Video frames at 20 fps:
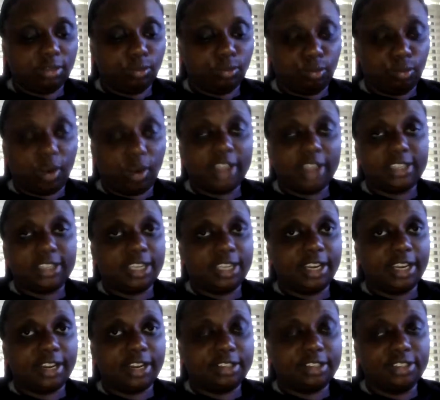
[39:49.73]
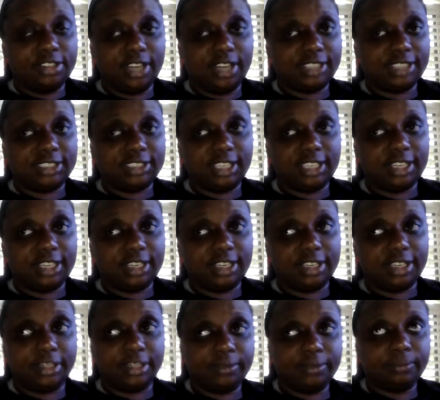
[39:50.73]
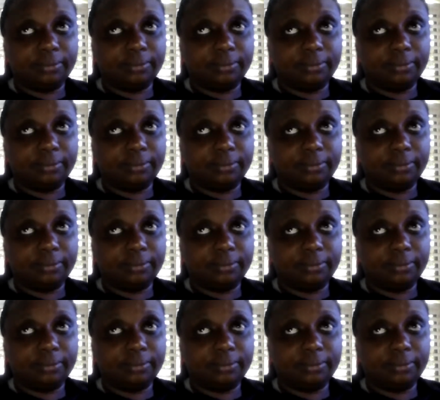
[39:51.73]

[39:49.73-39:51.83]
Right there. You're not staying there.